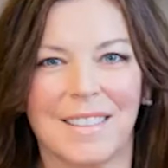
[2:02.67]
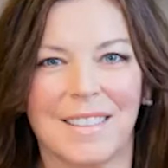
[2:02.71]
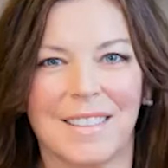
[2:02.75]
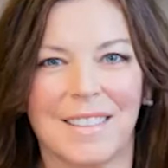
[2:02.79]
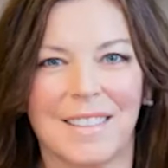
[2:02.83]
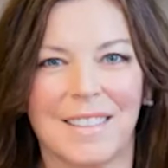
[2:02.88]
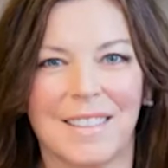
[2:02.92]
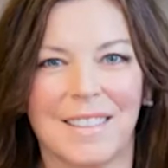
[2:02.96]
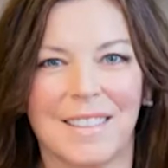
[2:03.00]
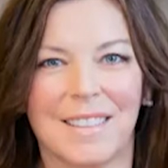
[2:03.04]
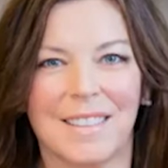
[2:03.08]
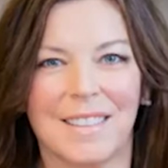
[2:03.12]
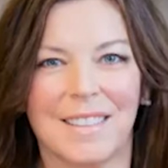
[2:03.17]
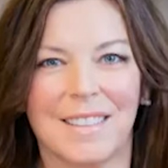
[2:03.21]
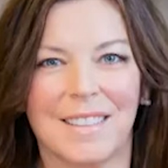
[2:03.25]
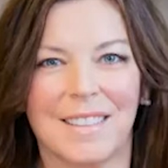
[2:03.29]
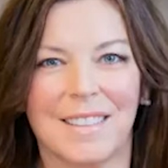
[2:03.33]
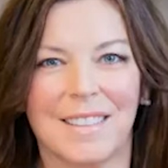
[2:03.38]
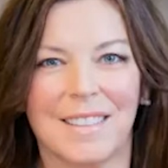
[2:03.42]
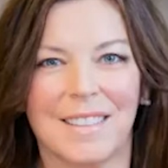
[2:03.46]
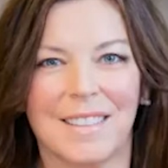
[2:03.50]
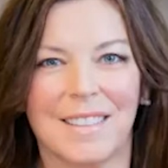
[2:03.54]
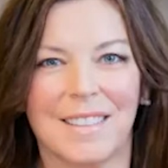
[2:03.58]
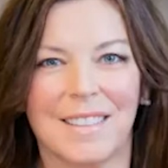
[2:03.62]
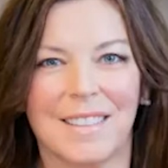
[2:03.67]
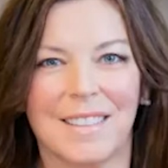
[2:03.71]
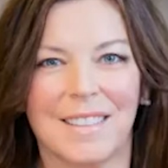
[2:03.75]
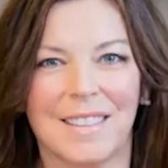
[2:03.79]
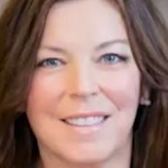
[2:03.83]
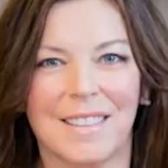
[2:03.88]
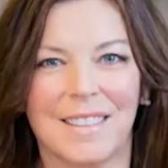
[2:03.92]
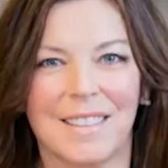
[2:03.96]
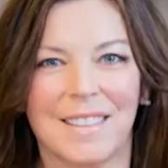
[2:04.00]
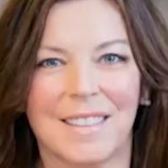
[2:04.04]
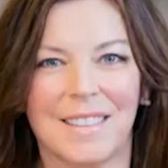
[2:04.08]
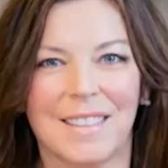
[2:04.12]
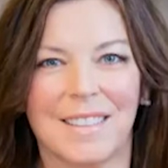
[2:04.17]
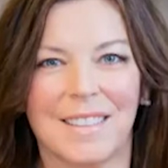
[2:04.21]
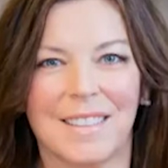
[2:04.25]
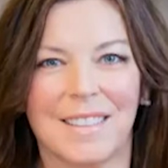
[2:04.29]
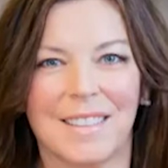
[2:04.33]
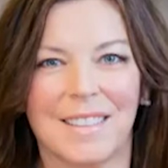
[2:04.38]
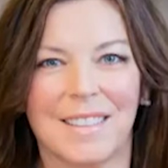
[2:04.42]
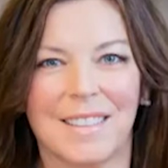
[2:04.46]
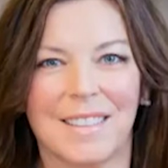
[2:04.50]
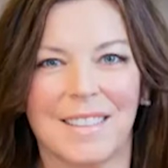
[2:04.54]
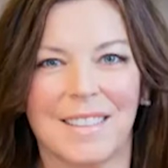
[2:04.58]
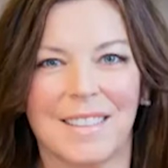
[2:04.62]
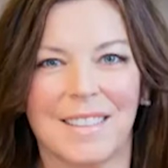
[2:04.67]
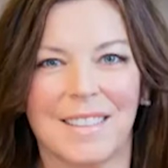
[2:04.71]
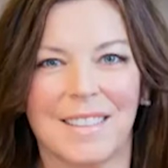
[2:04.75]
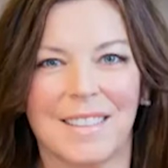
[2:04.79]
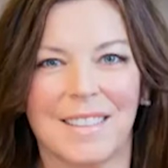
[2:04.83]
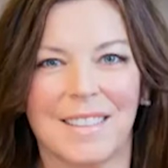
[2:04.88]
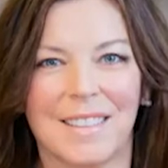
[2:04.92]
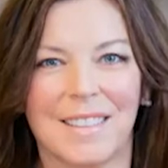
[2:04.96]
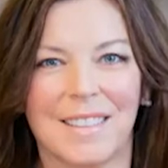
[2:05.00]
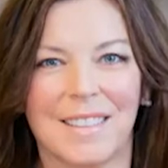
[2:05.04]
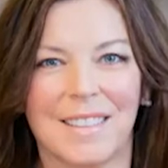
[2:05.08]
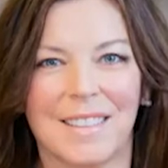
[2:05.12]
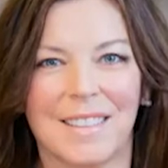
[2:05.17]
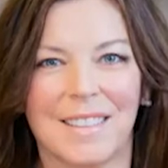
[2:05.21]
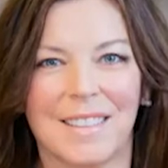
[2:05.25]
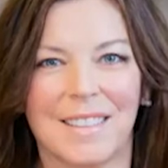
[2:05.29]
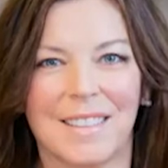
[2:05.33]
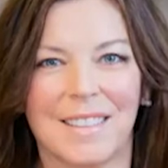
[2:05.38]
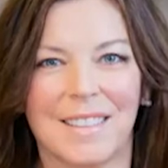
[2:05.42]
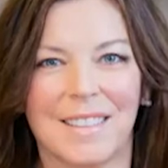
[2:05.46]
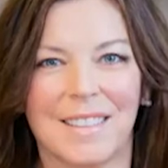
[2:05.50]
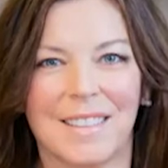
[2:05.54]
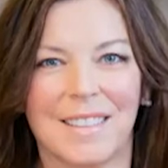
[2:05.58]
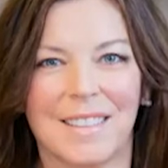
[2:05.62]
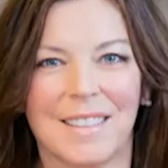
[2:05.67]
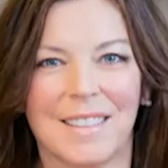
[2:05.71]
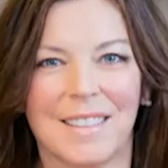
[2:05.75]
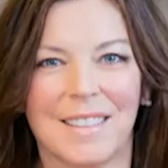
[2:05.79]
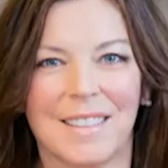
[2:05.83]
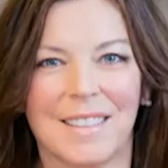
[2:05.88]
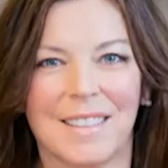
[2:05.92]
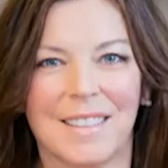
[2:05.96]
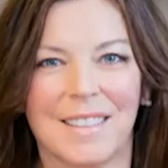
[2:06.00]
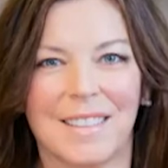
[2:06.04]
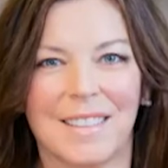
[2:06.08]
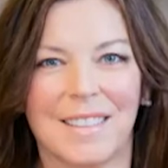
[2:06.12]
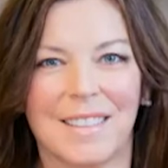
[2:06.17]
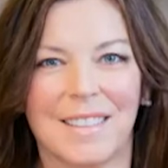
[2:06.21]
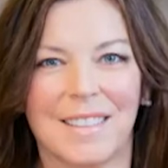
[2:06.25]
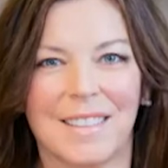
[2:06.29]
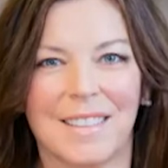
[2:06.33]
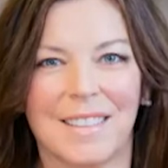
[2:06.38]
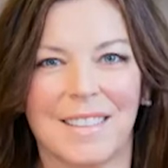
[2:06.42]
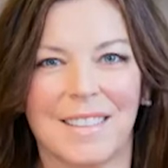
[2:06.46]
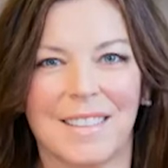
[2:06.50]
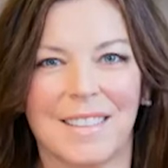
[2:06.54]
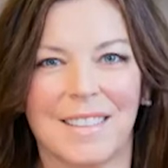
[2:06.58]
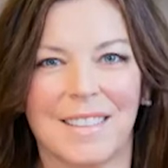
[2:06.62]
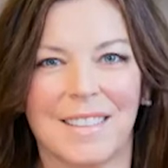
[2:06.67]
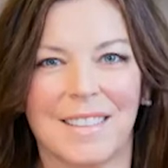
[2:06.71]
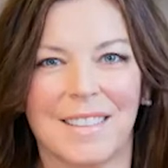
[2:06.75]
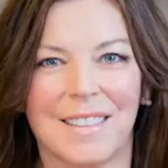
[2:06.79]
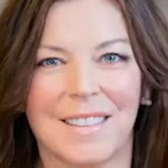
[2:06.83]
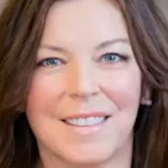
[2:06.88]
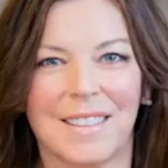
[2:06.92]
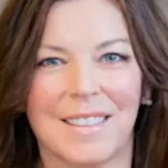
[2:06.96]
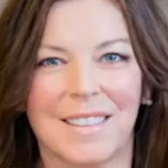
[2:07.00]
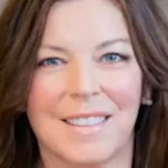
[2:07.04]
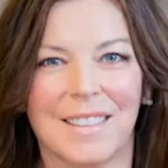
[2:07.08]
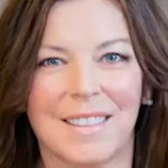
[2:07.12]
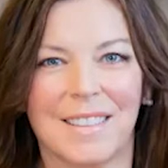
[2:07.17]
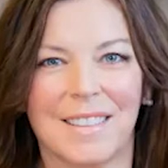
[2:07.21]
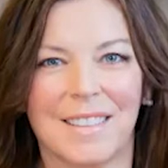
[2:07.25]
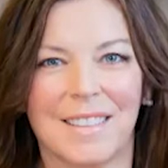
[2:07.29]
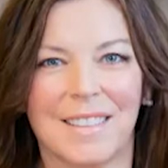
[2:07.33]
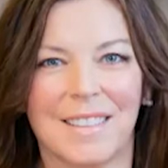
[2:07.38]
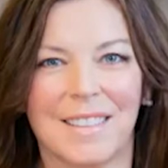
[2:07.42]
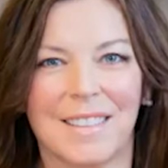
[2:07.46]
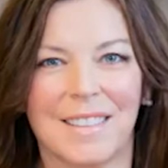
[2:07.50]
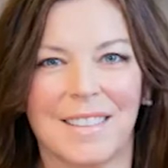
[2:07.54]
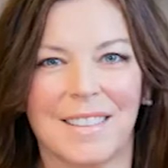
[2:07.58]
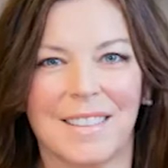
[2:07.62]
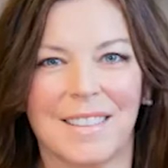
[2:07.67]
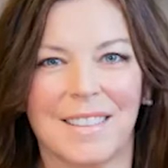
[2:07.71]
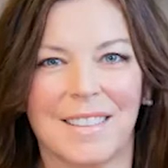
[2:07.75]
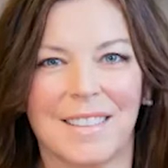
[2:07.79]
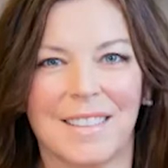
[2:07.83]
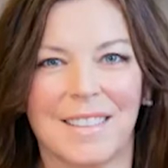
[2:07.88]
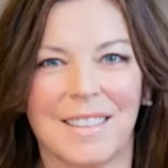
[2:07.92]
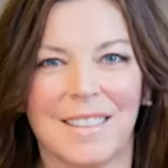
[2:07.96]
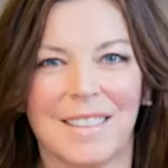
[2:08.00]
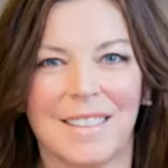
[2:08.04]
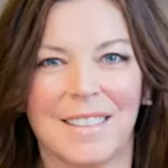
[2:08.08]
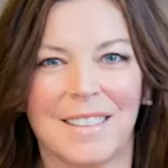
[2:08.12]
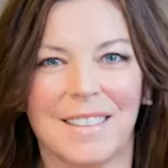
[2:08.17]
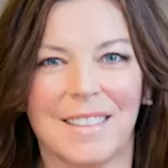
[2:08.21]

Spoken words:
This person isn't speaking.